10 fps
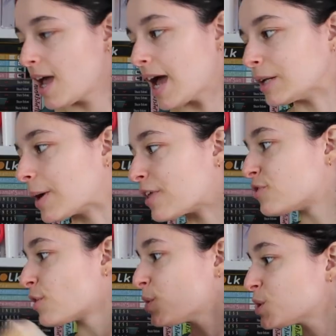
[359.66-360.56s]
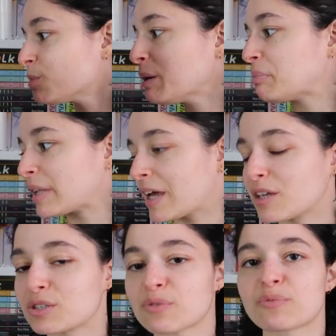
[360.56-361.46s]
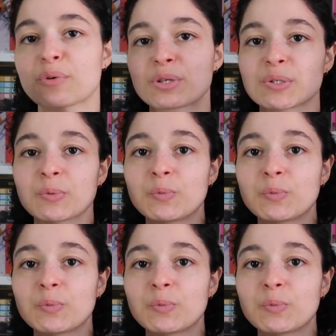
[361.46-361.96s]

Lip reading: Anyway, those are my plans for this